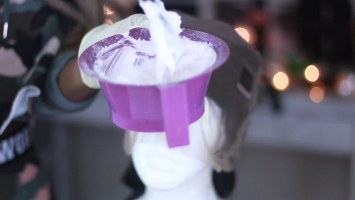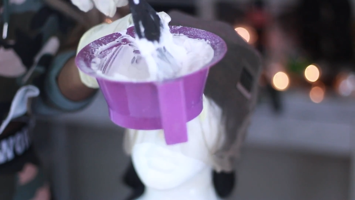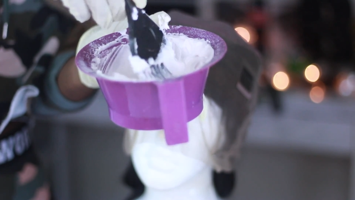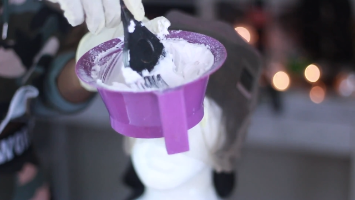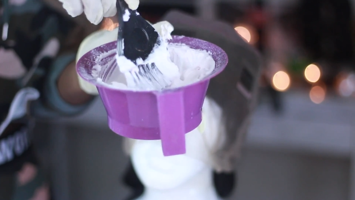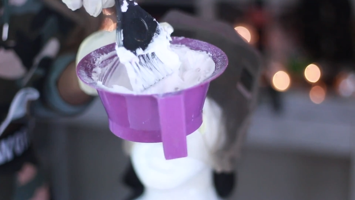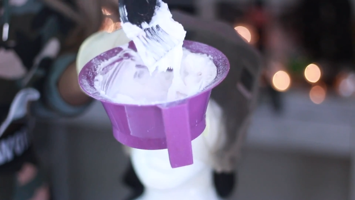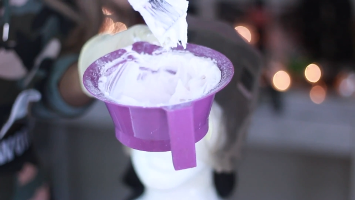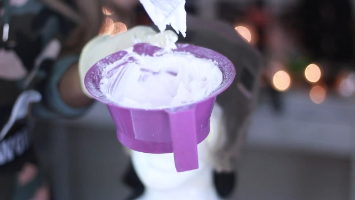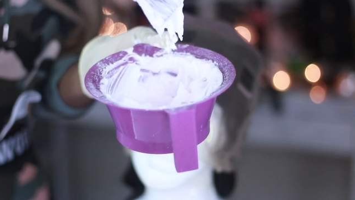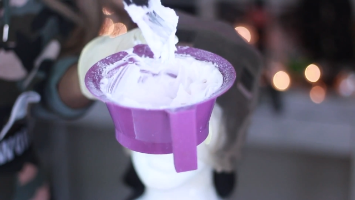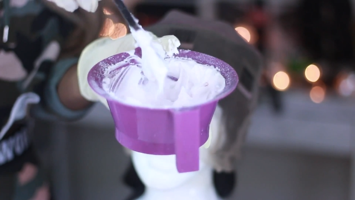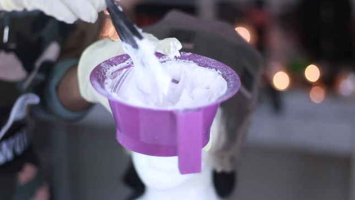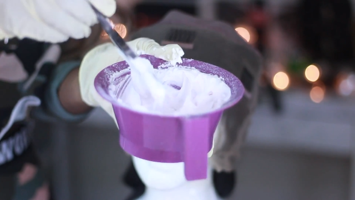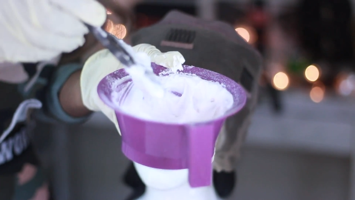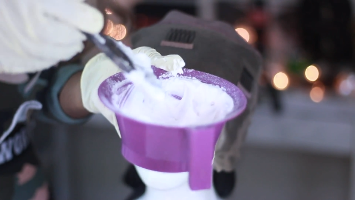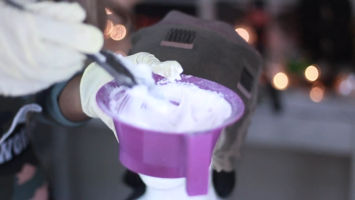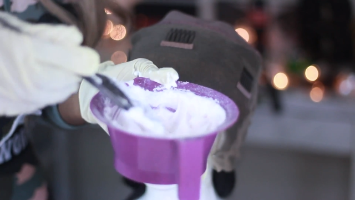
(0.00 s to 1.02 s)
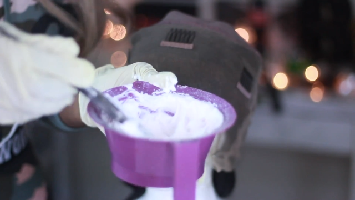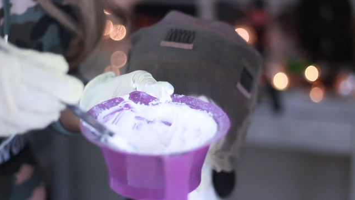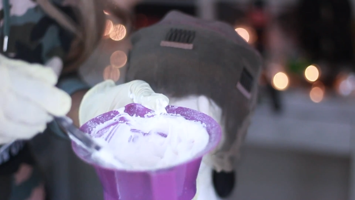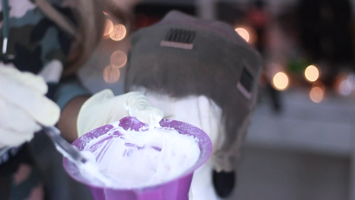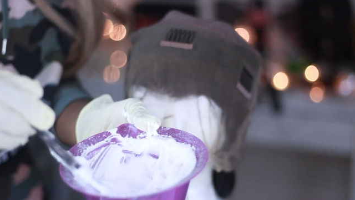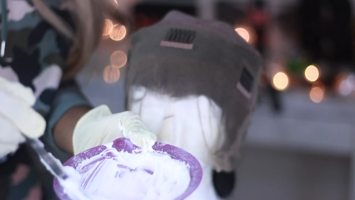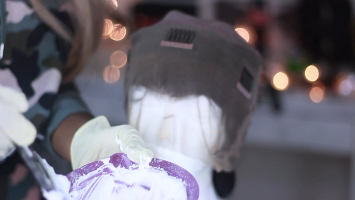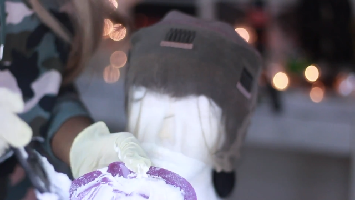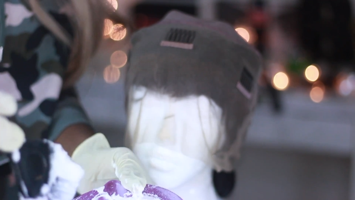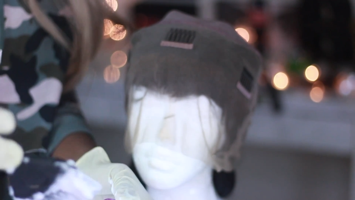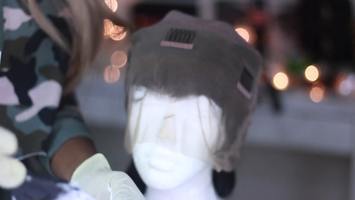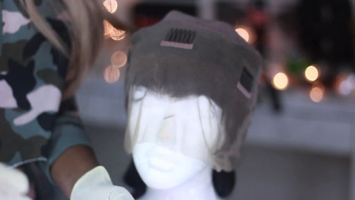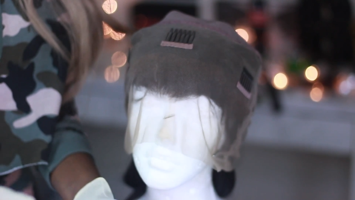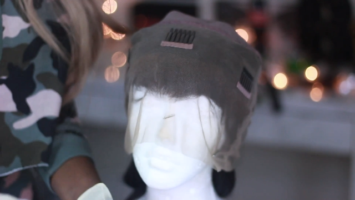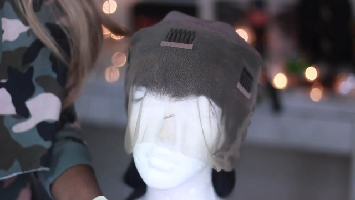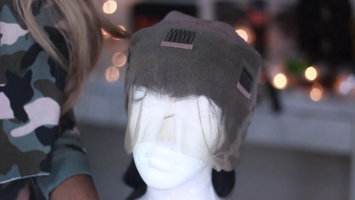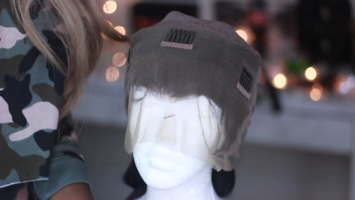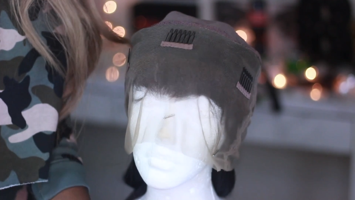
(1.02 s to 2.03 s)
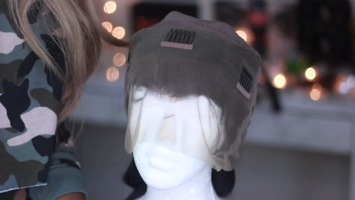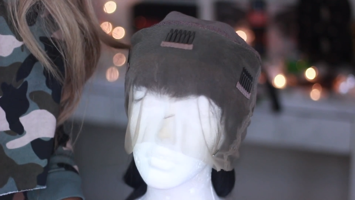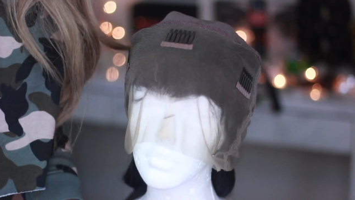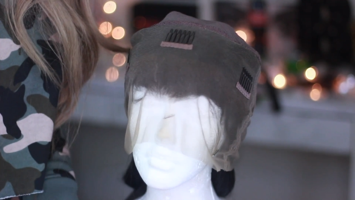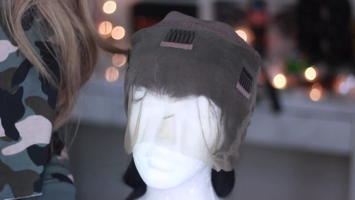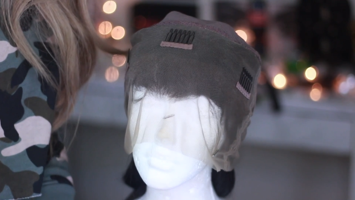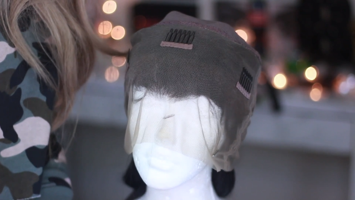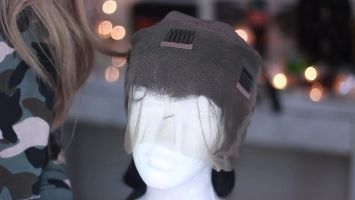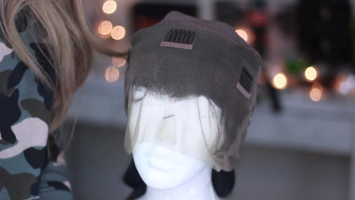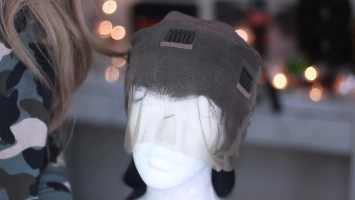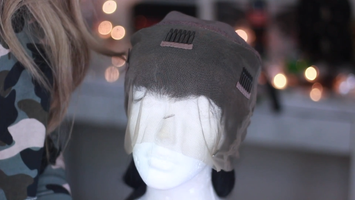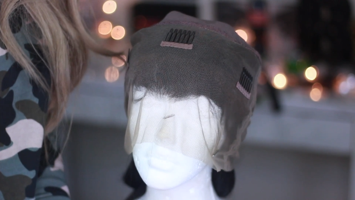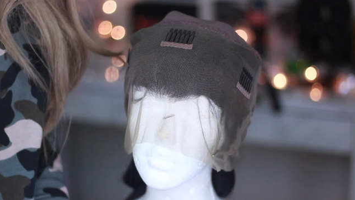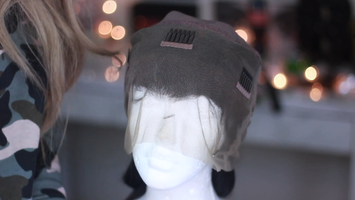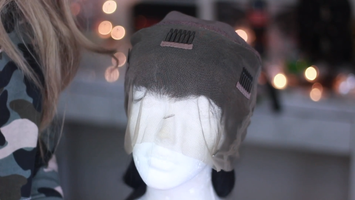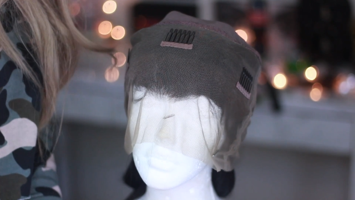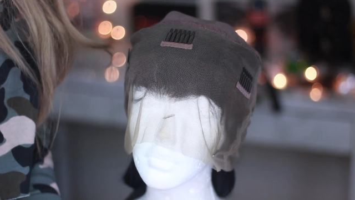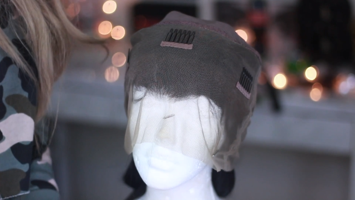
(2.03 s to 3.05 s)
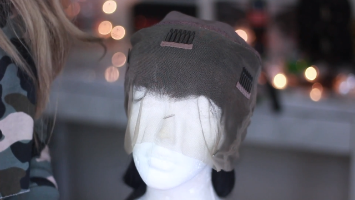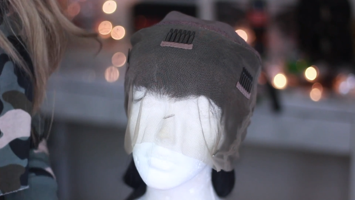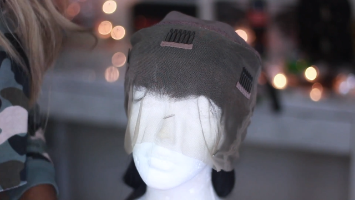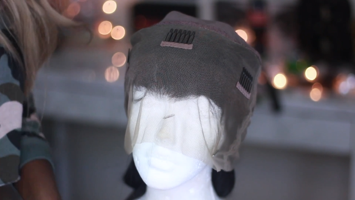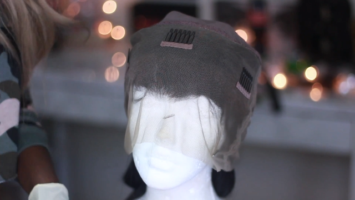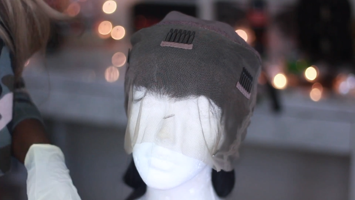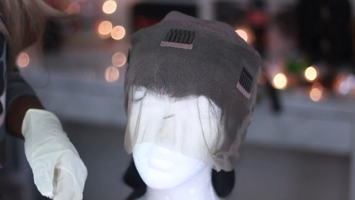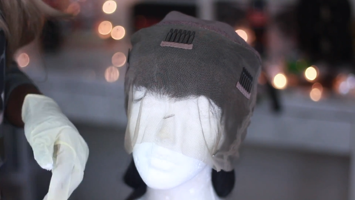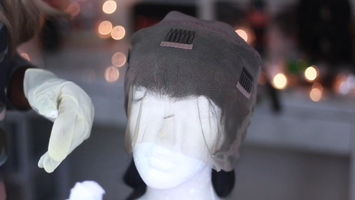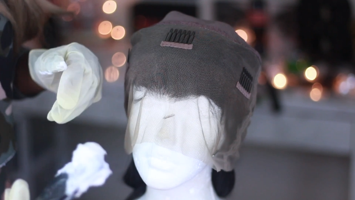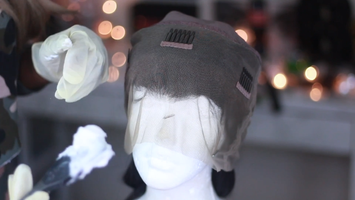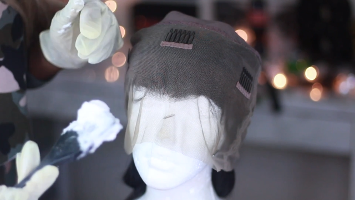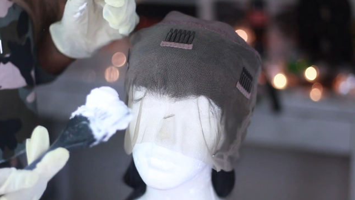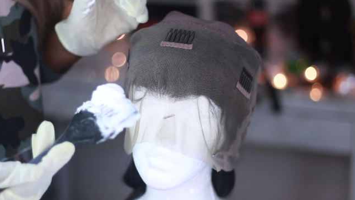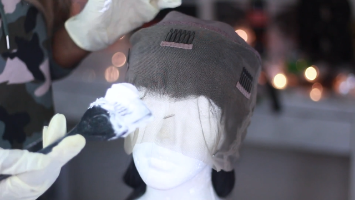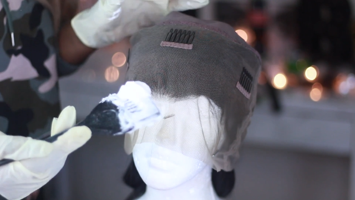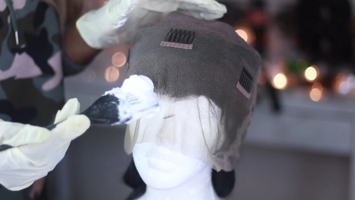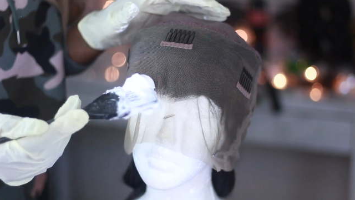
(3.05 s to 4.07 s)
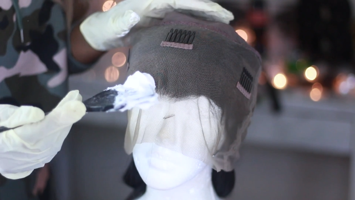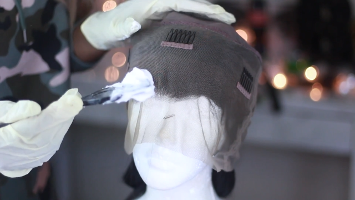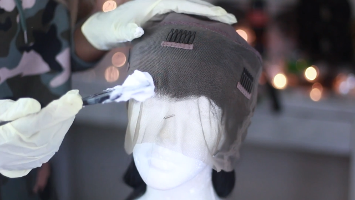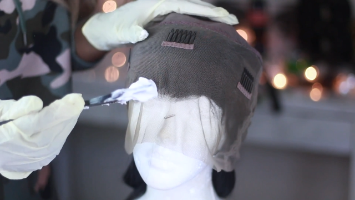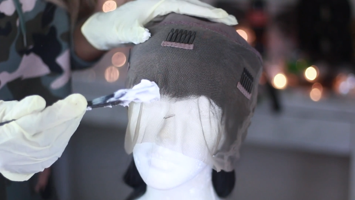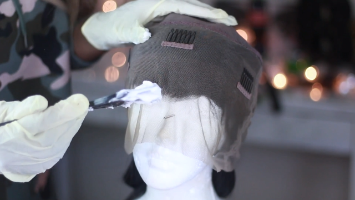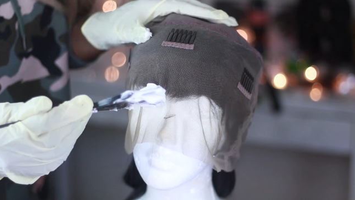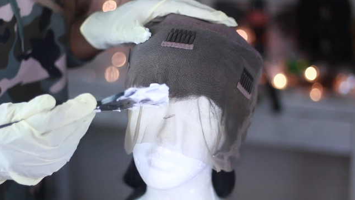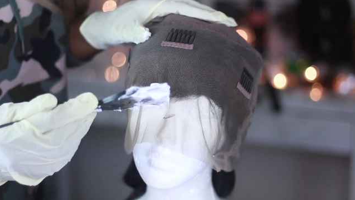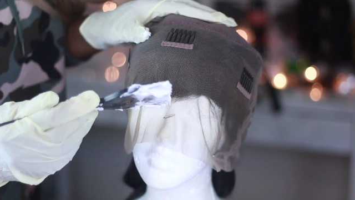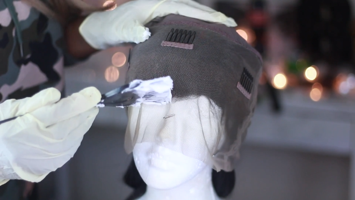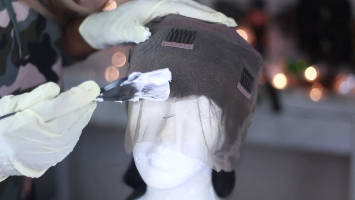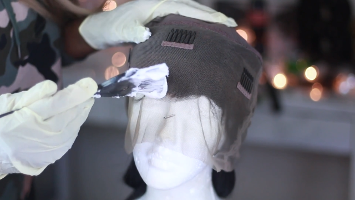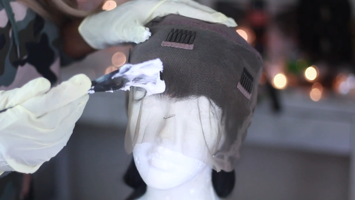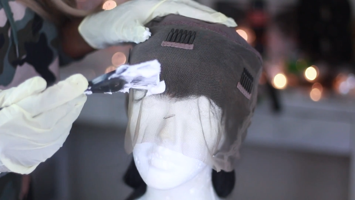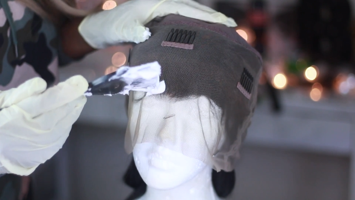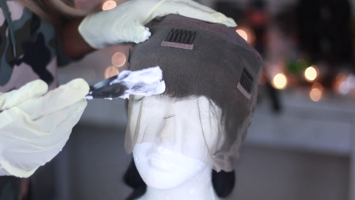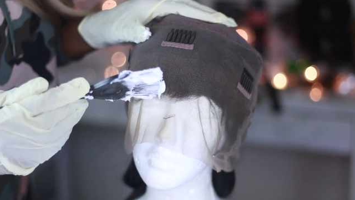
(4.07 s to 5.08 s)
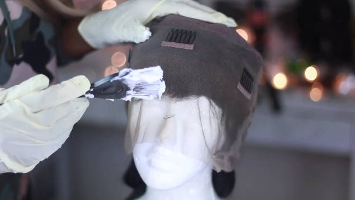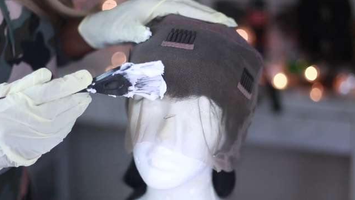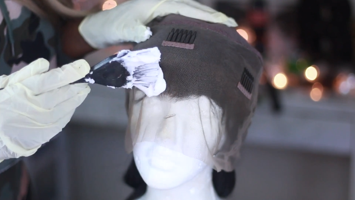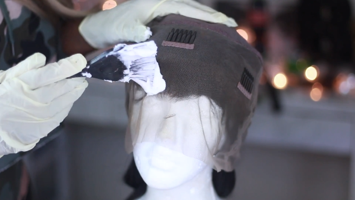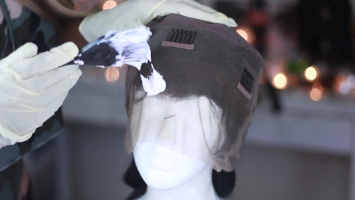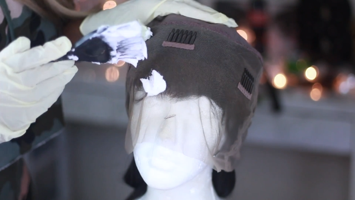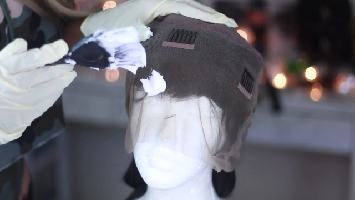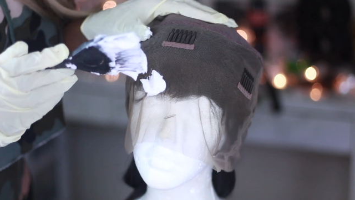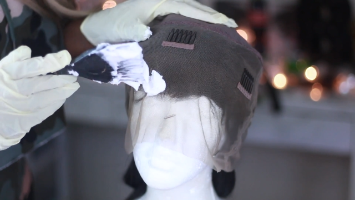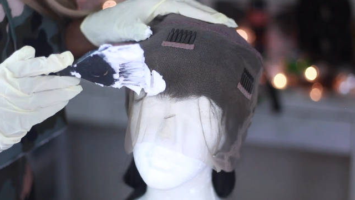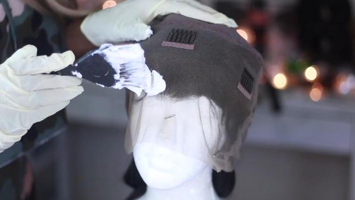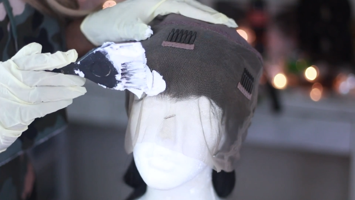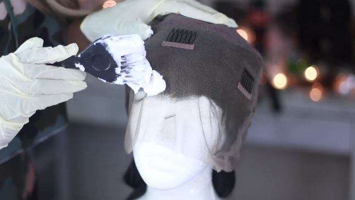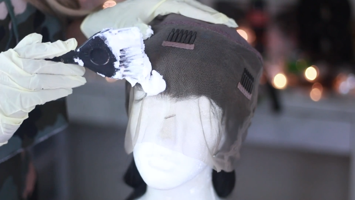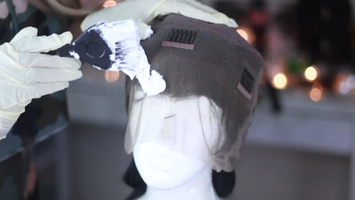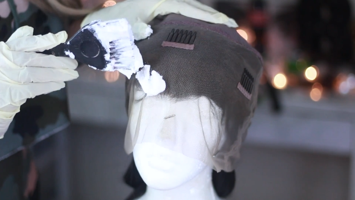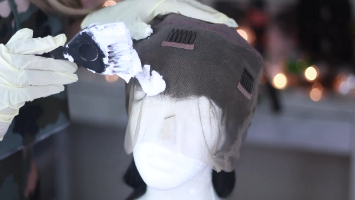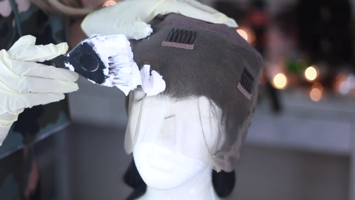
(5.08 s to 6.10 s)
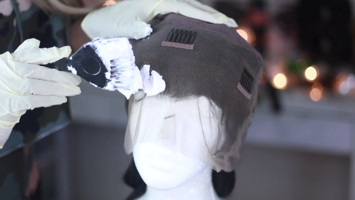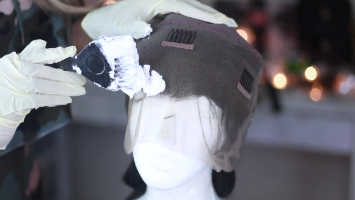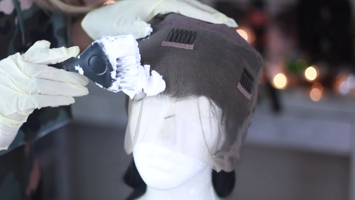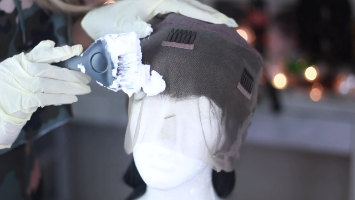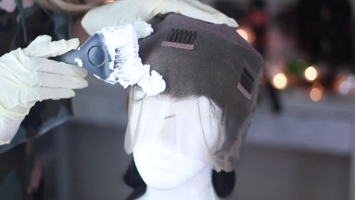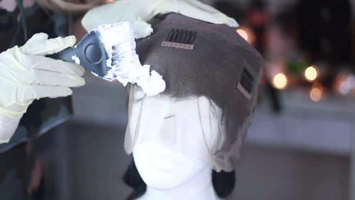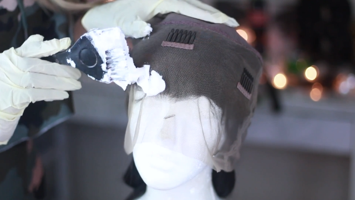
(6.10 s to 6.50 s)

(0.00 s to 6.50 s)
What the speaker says: [unreadable: no face in view]